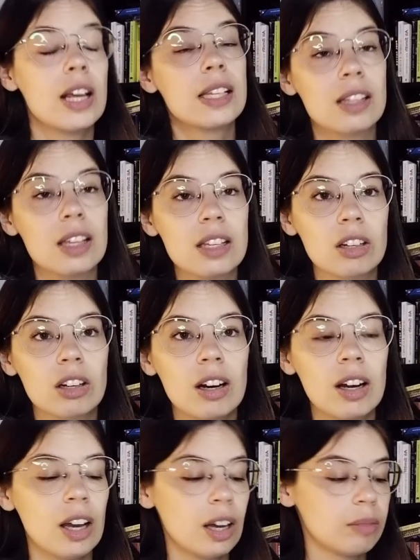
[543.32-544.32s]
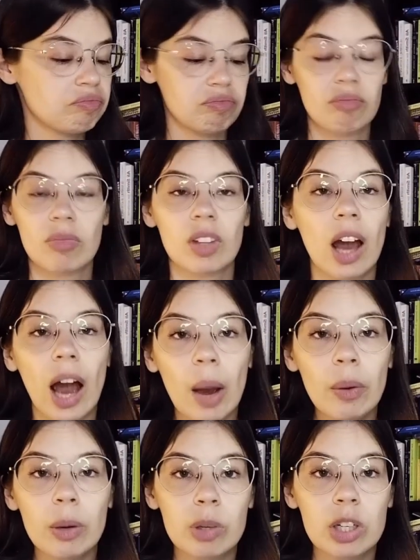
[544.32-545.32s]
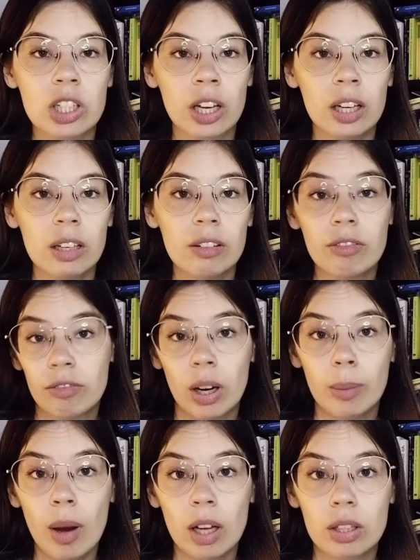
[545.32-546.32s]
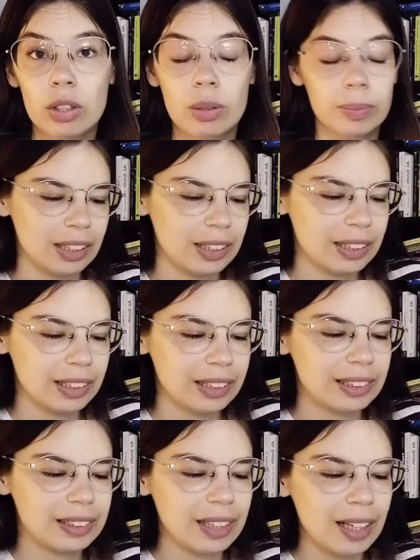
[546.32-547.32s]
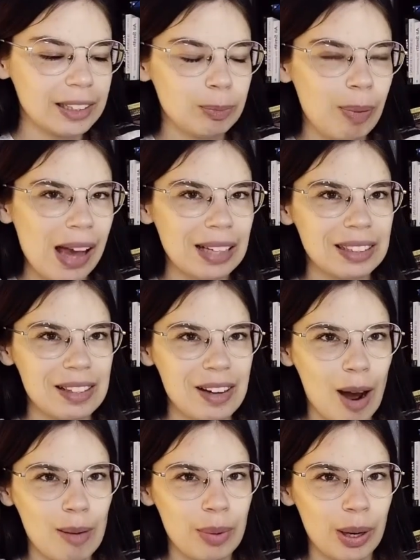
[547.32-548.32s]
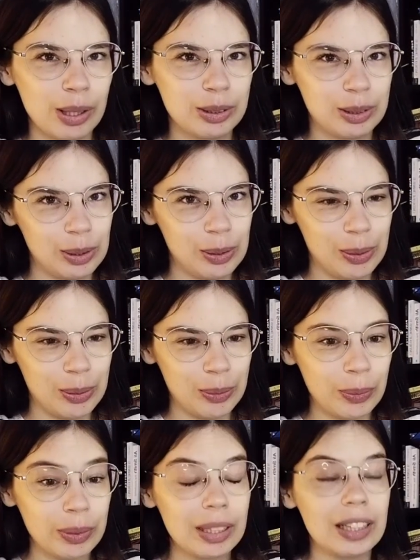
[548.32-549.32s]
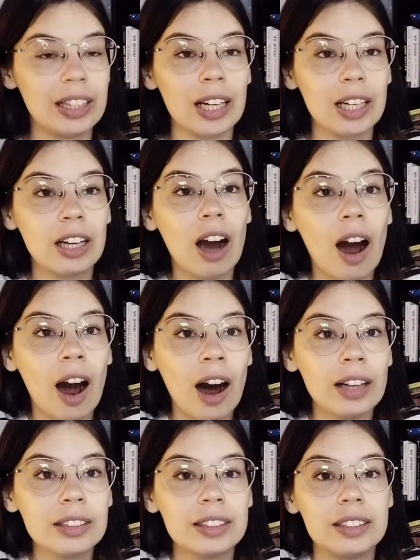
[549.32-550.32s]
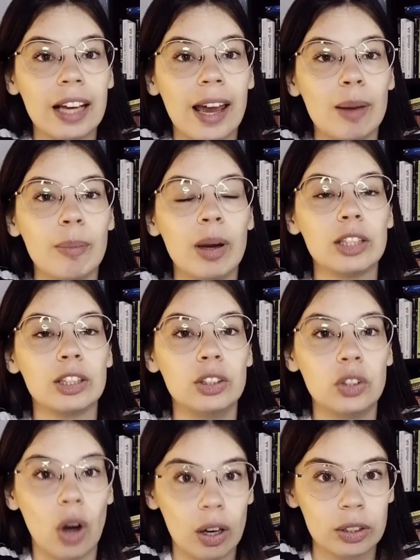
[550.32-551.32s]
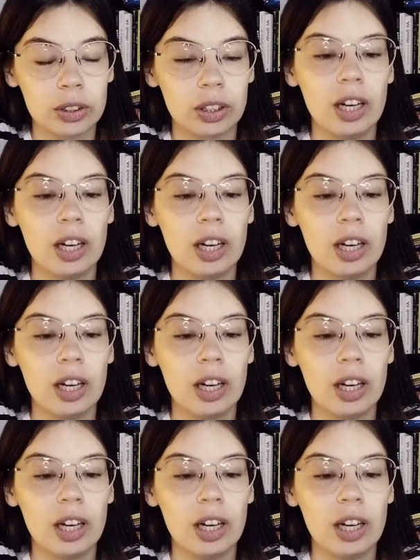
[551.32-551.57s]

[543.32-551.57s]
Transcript: sister. I would appreciate it very much. Suspect number 2, the goddamn doctor.